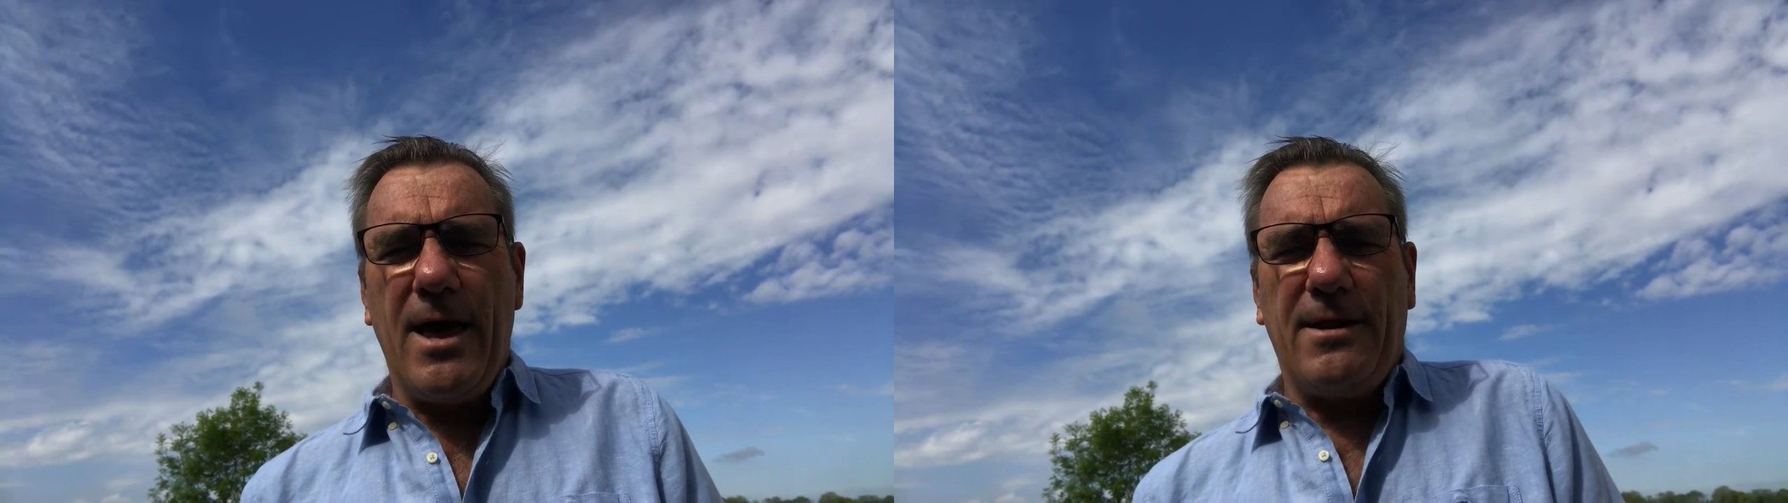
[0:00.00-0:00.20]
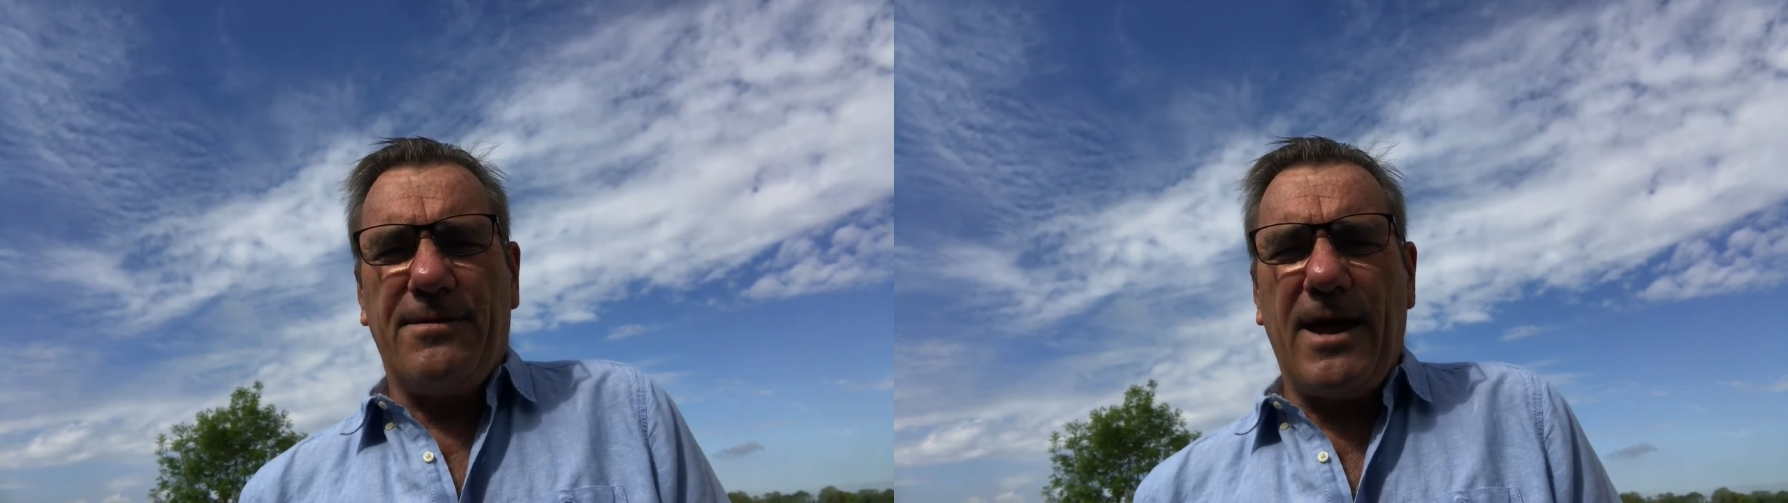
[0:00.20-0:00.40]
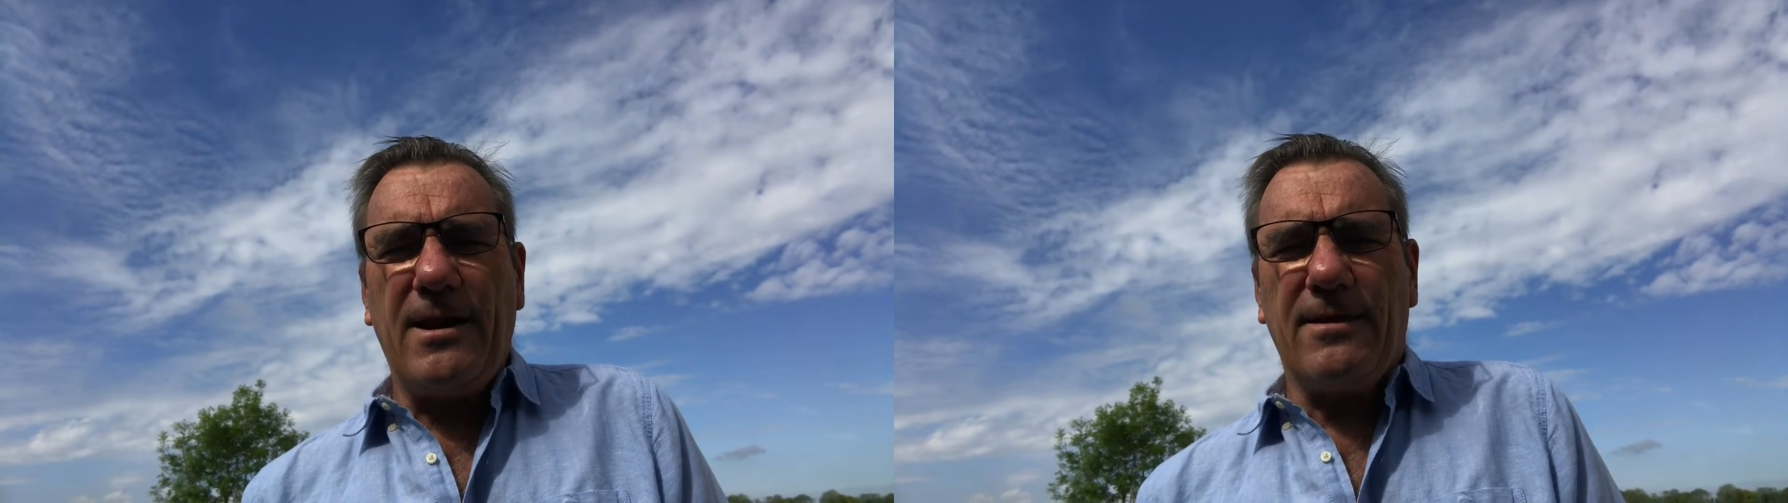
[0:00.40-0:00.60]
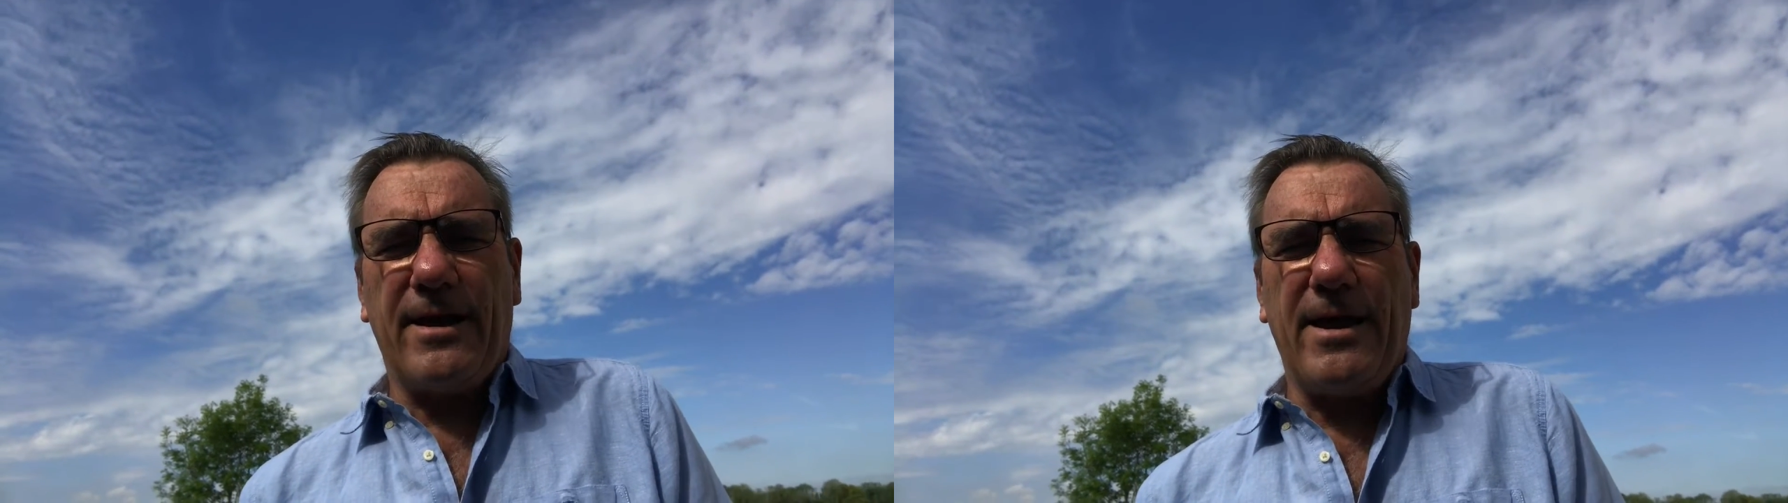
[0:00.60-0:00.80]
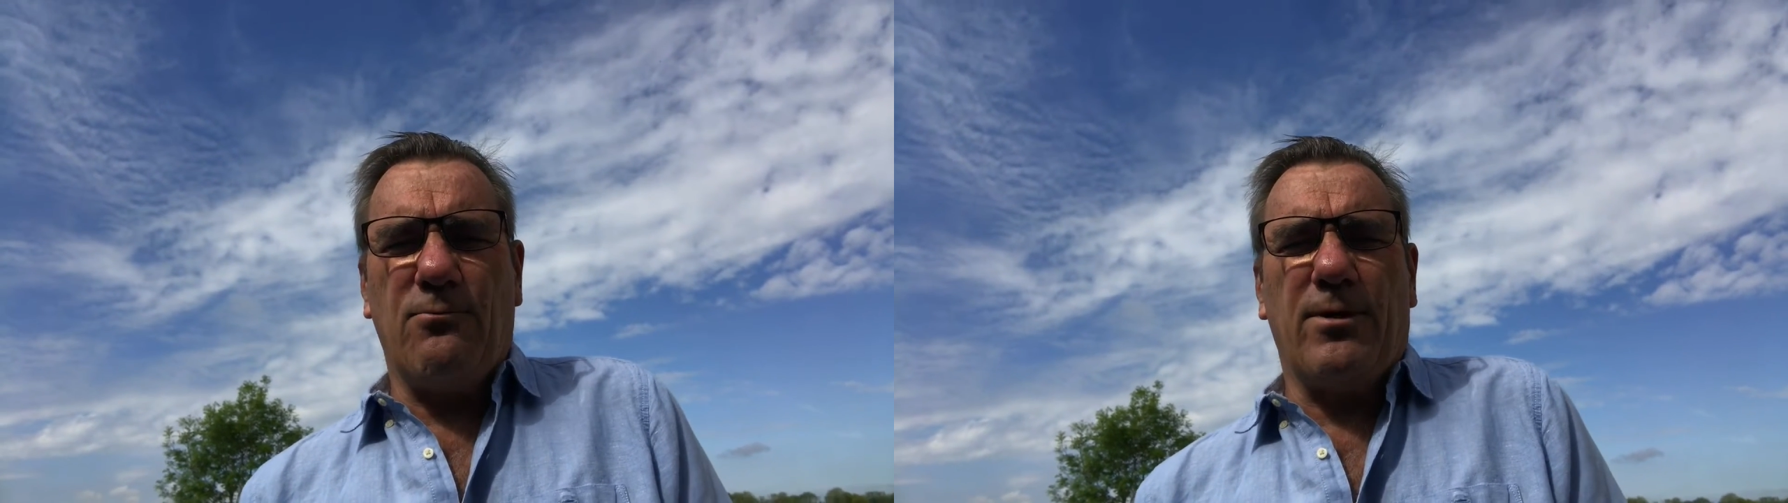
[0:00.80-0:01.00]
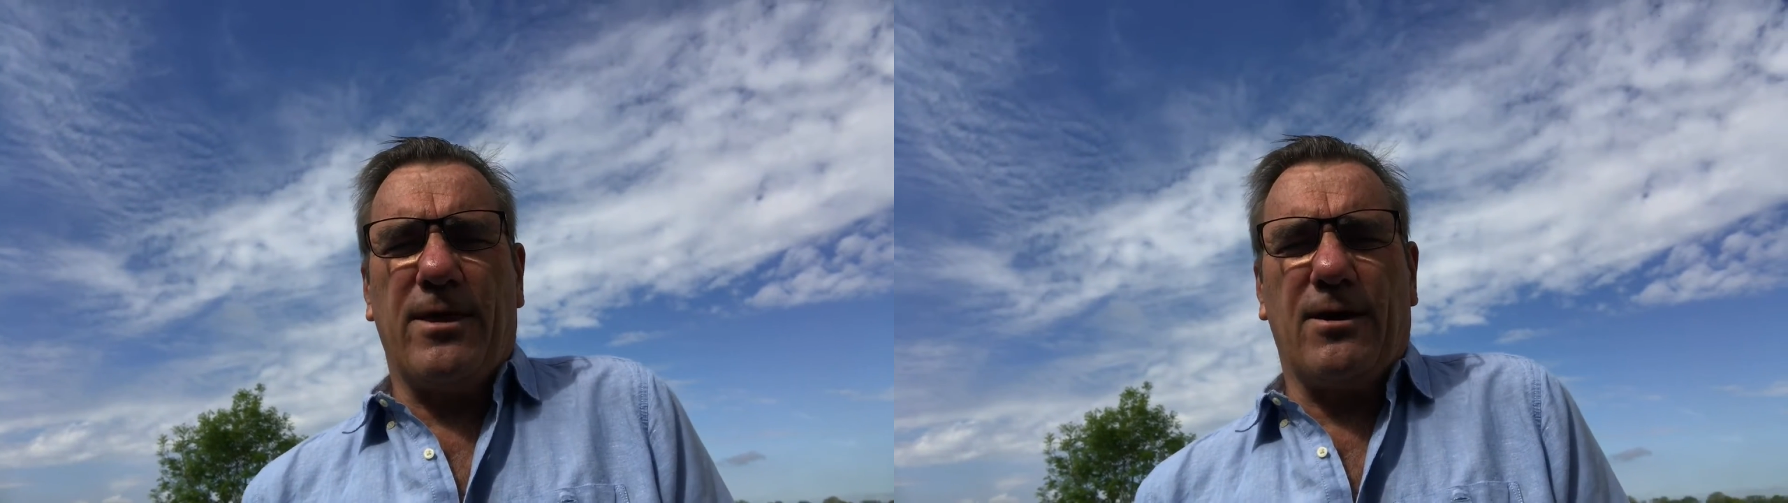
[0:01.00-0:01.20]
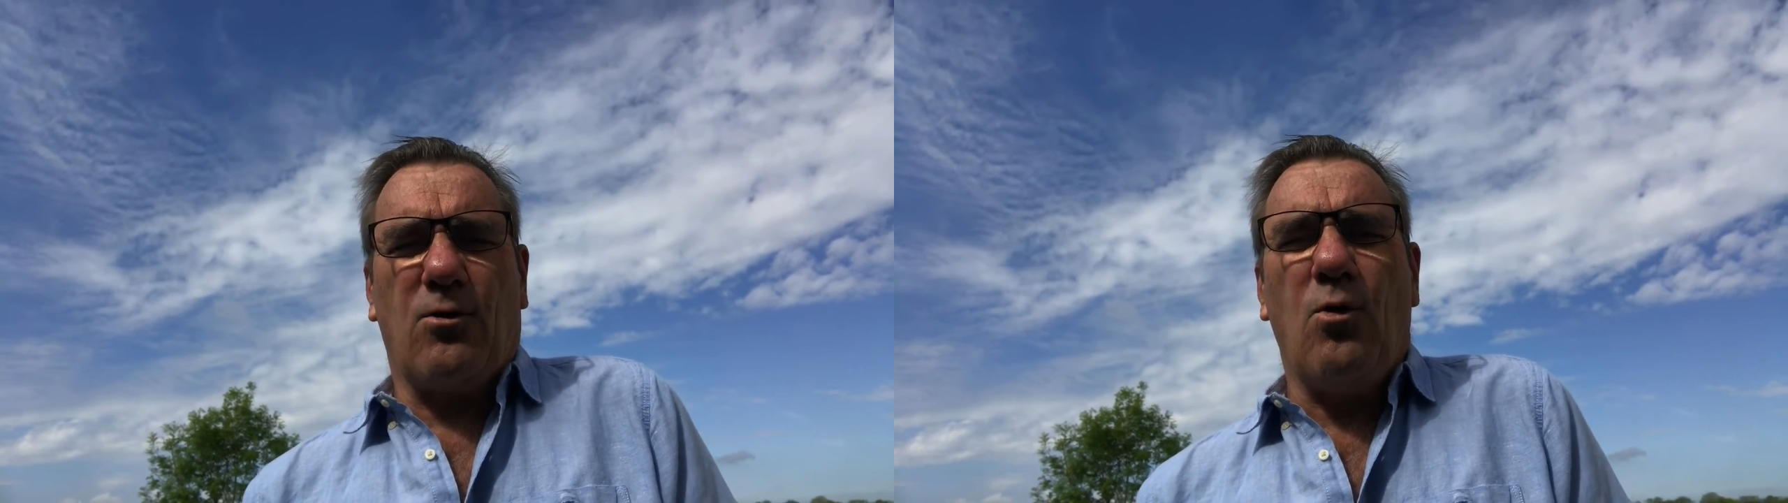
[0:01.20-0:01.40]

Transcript: And at the end of the day, whether you're